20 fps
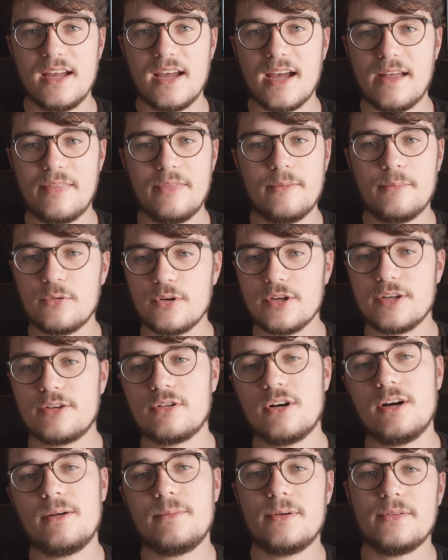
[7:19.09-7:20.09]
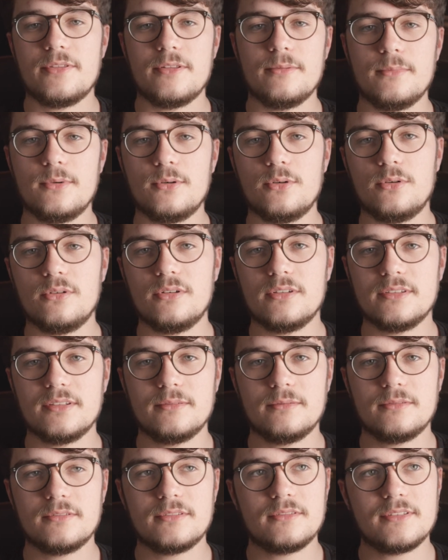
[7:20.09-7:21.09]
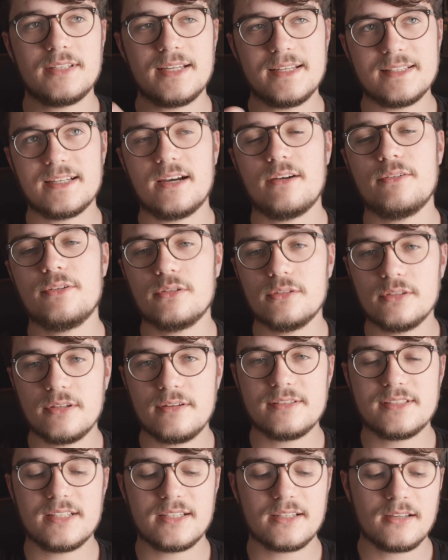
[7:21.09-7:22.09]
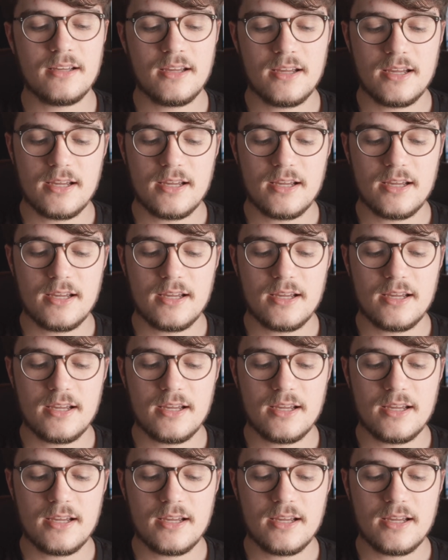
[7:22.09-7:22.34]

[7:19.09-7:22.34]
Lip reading: and the more you crop, the more detail you're losing,